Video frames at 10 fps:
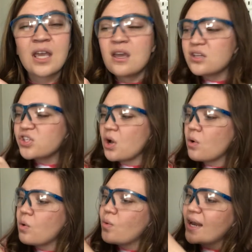So
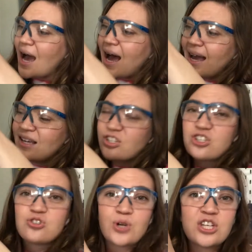when I
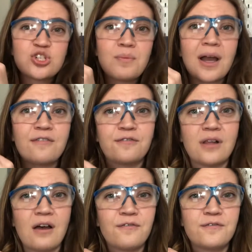stretch my
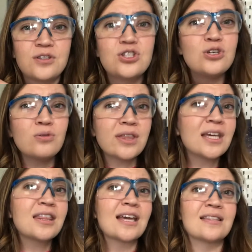fluff, do you
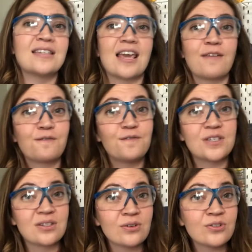think that's a physical